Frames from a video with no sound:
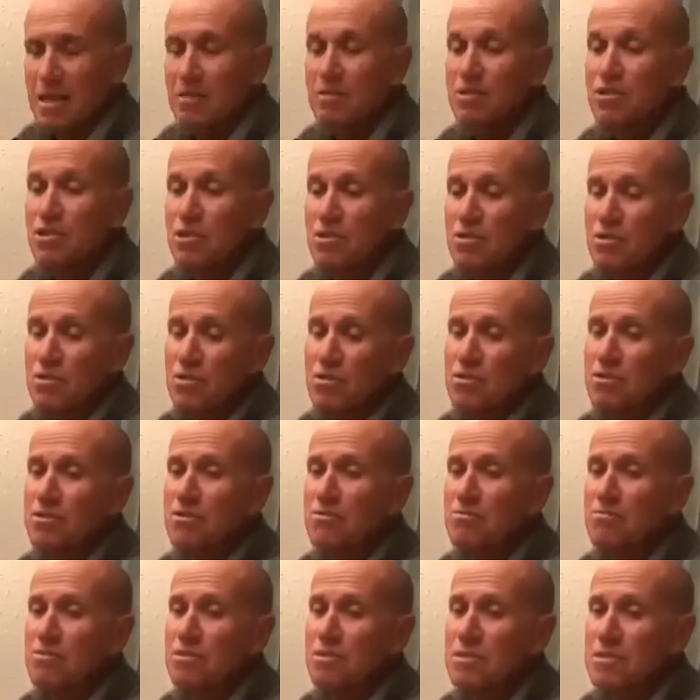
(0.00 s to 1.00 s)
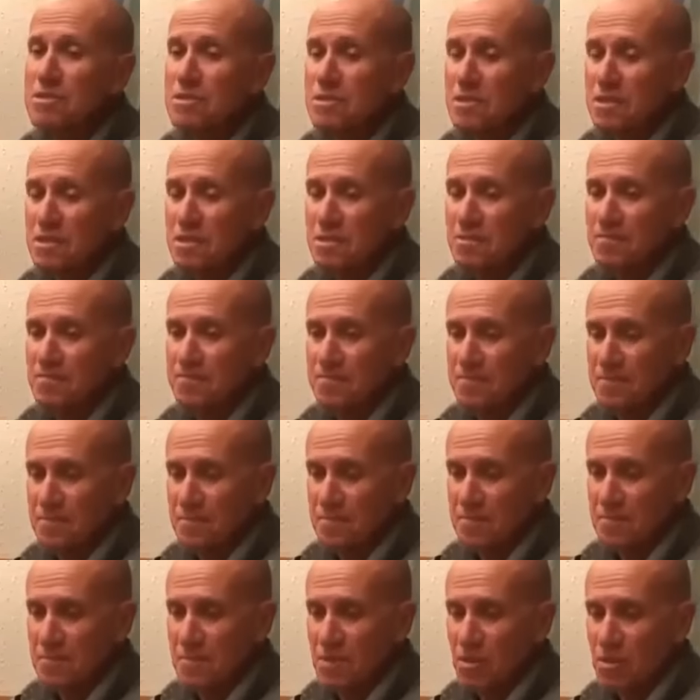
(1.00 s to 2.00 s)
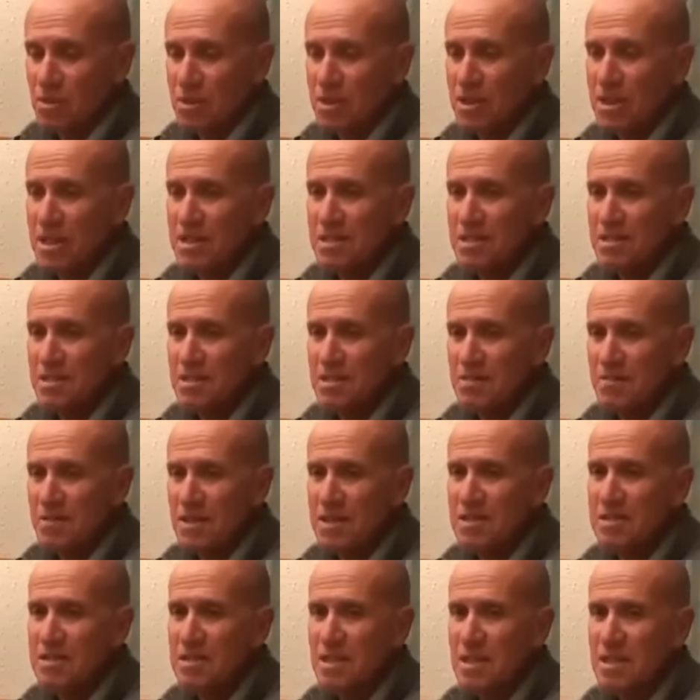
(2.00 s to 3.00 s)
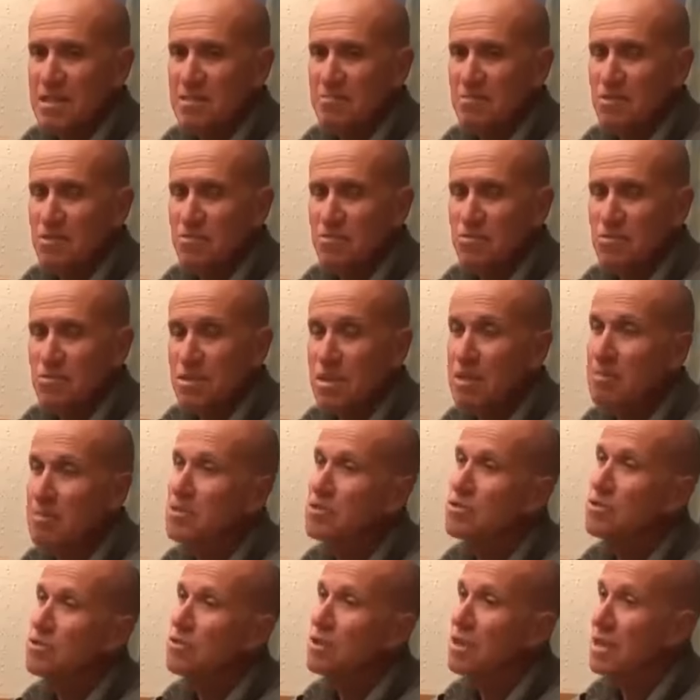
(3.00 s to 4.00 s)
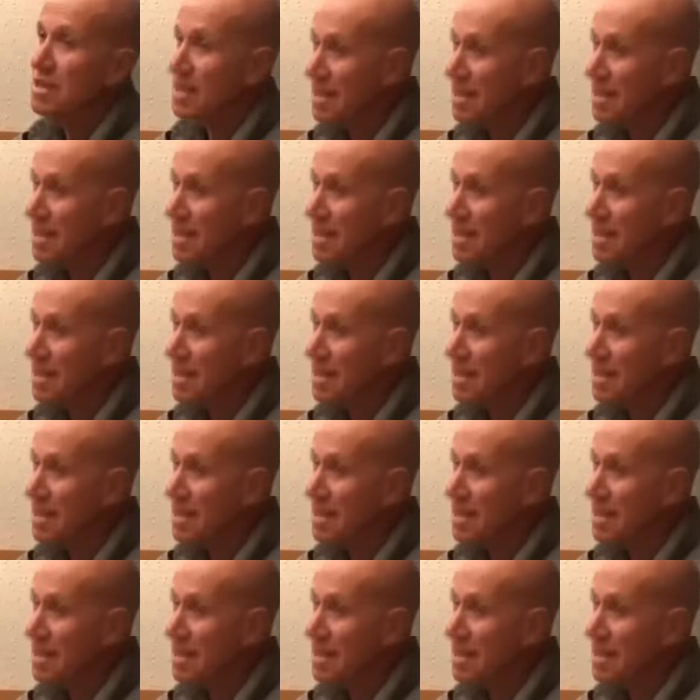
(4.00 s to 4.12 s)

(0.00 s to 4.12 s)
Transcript: Anyway, John Gordon, who is uh, organizes these events, asked me to come and talk.